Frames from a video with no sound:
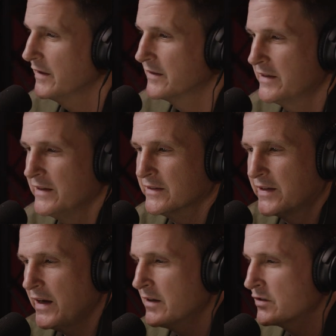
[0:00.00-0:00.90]
is the
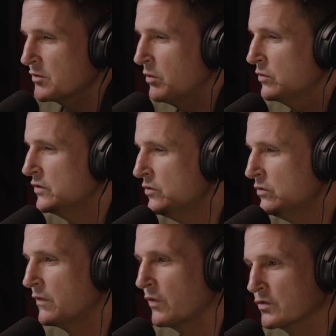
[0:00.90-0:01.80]
intangible,
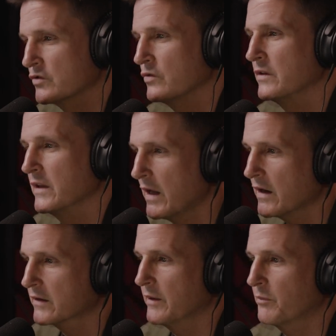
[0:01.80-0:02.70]
universal
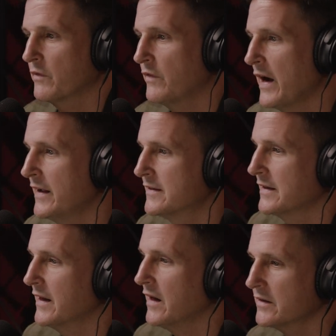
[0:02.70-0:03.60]
luck that provides
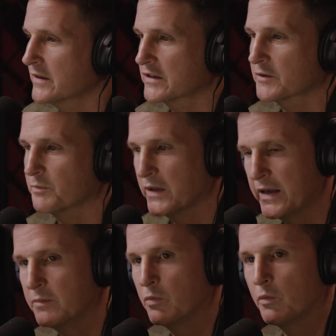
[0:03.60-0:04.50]
an
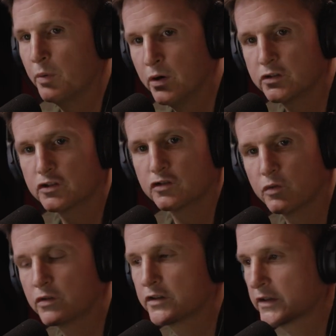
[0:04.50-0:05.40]
unexplainable push towards